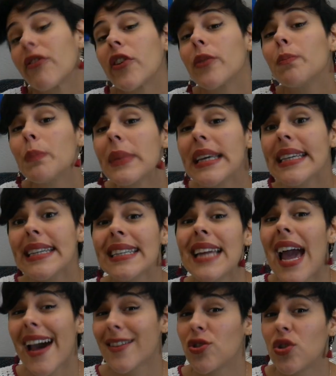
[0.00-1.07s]
for me,
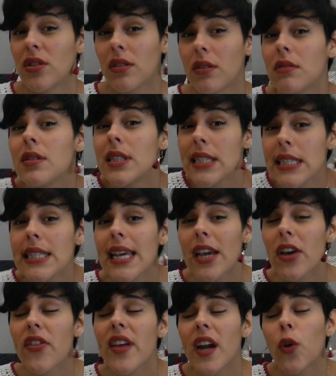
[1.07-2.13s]
an extra little
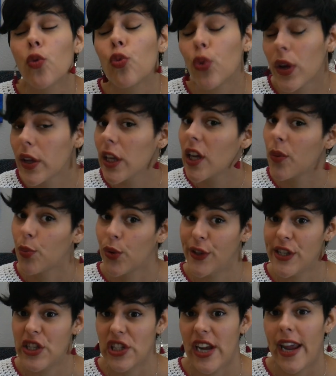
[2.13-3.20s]
detail that I really
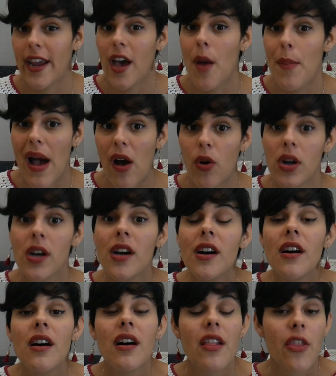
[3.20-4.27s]
appreciate about
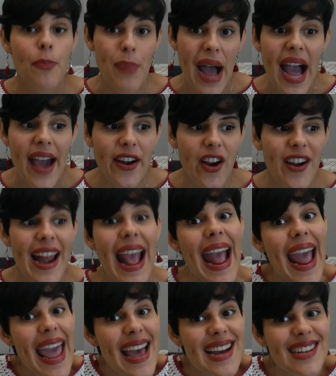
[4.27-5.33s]
the pattern.
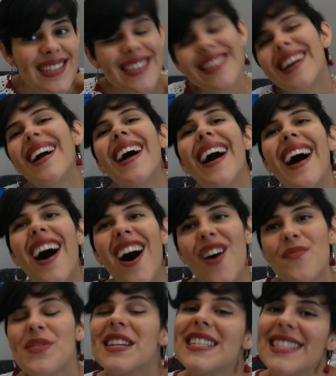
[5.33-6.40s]

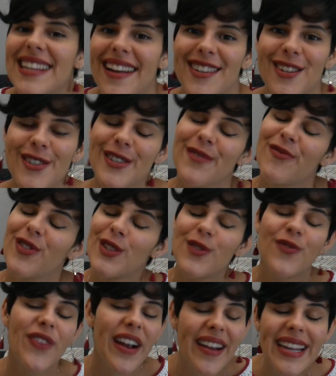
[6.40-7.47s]
And the designer was
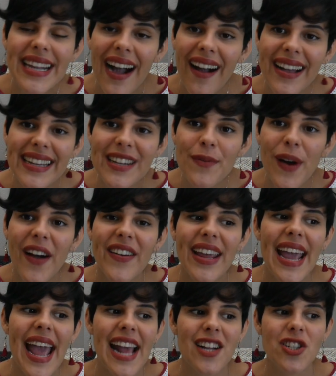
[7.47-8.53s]
very kind about
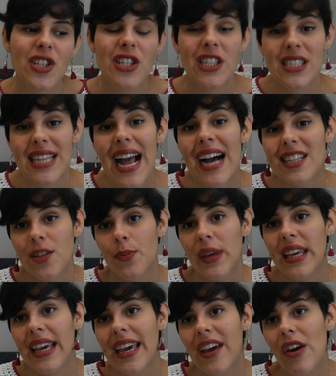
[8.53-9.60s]
it, and she just asked
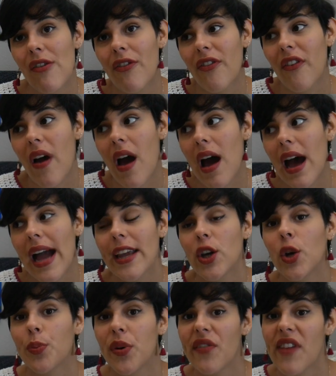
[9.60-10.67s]
me if I
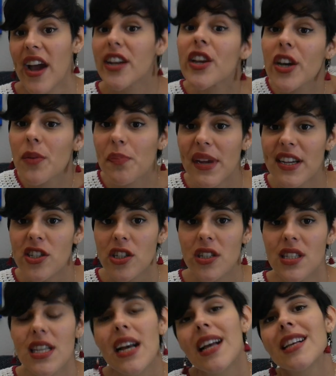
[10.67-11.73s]
could provide good
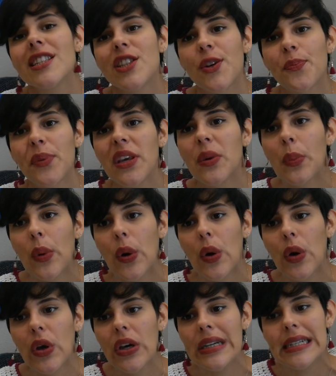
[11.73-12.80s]
pictures so
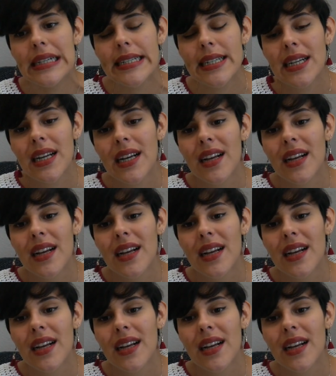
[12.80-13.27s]
people could